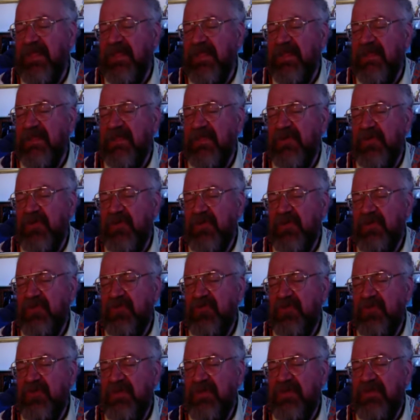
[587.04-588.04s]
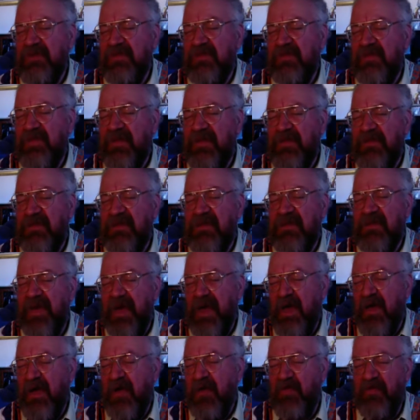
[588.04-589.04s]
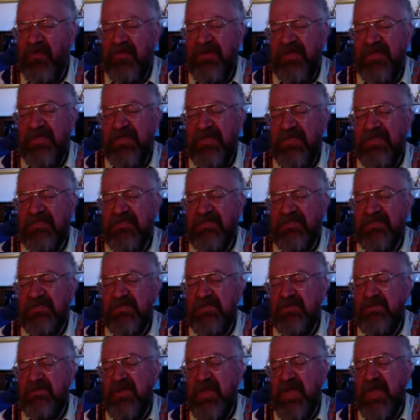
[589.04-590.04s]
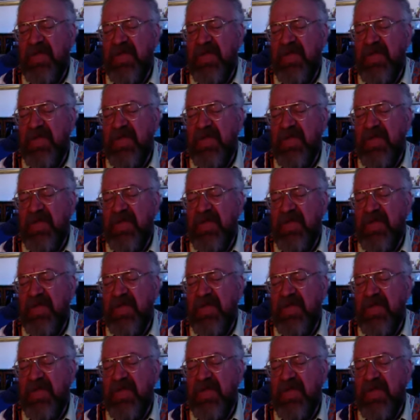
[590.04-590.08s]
you can't really do